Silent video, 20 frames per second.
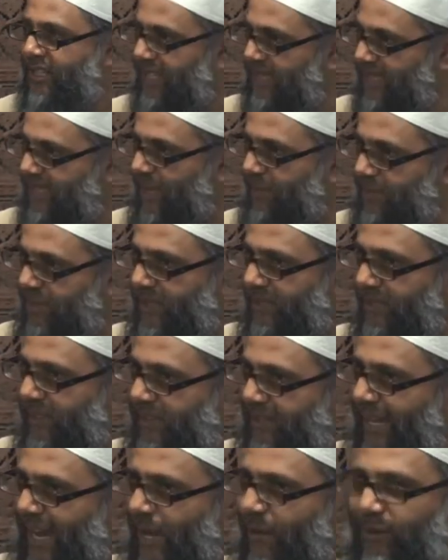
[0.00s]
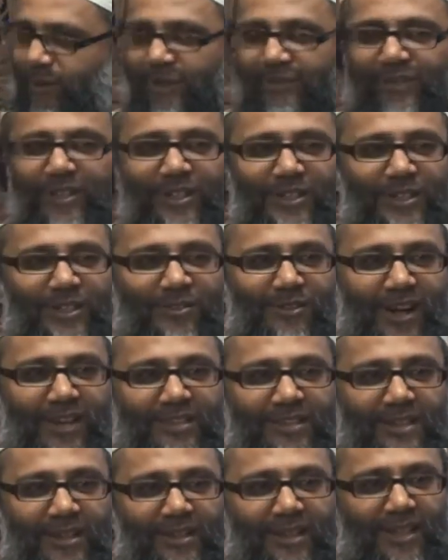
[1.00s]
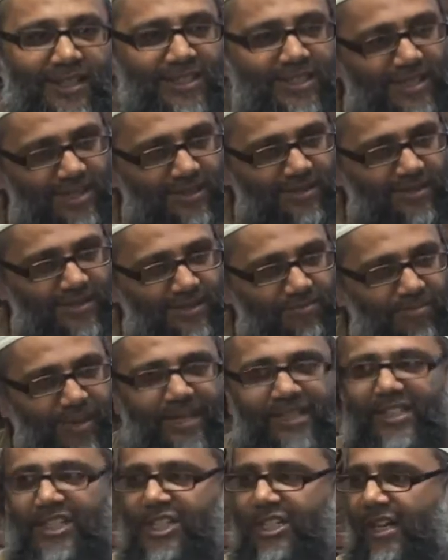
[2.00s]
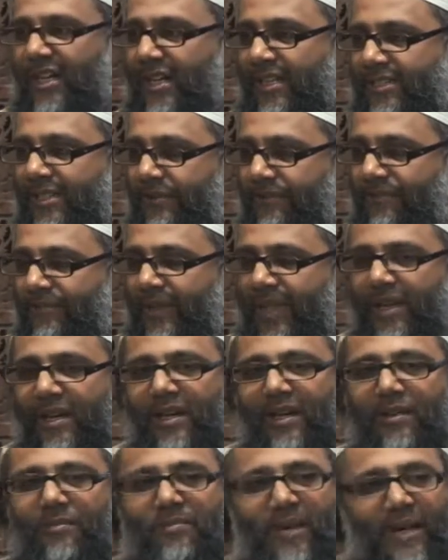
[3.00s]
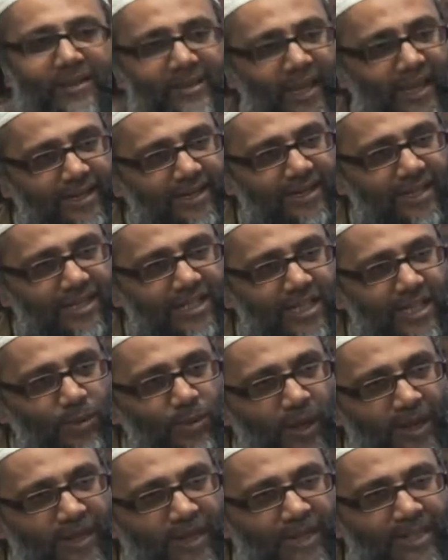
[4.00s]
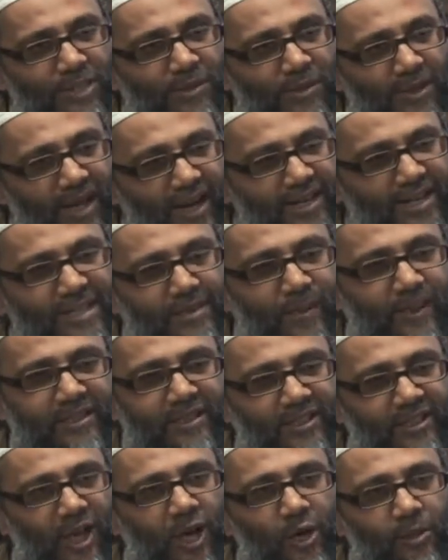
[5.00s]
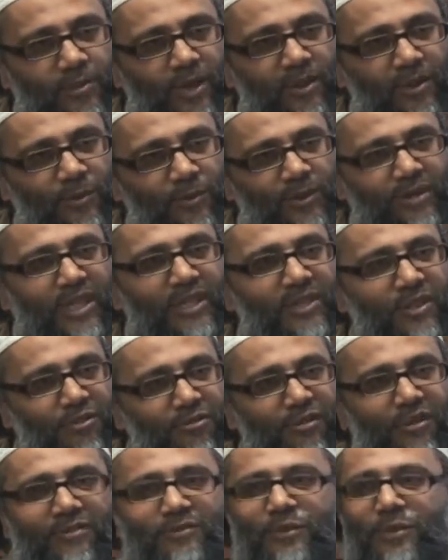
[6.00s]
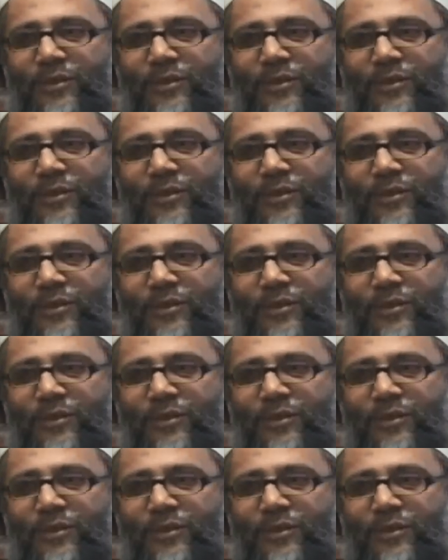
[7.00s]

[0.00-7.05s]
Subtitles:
she accepted the dawah of her grandson, and she made the shahada. But then she went into an unexpected coma within 3 or